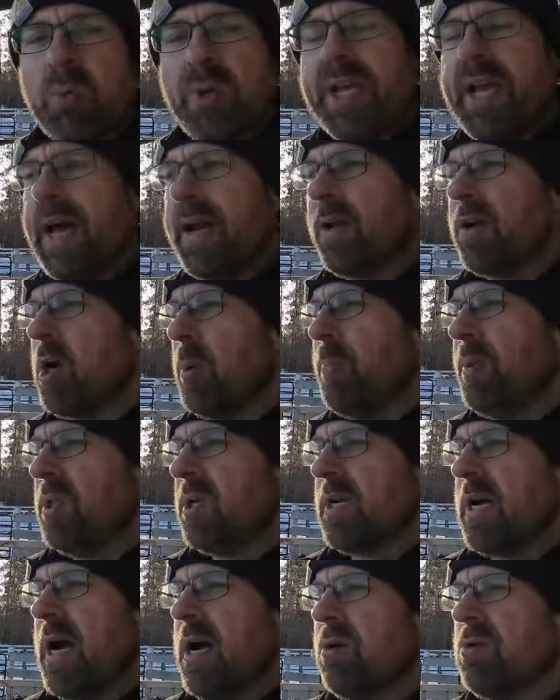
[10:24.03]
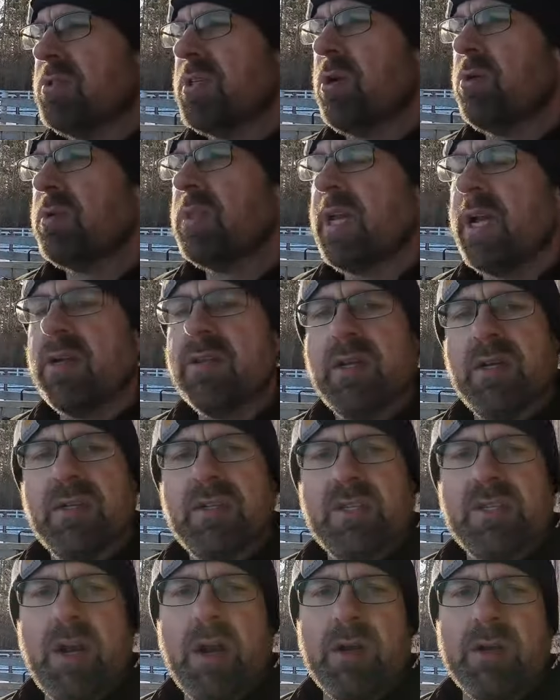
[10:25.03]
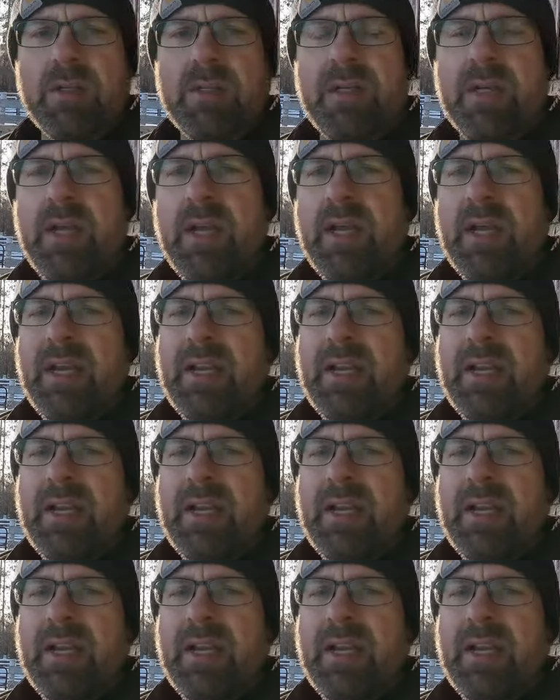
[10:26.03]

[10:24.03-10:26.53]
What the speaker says: We got a couple of cows out there that are starting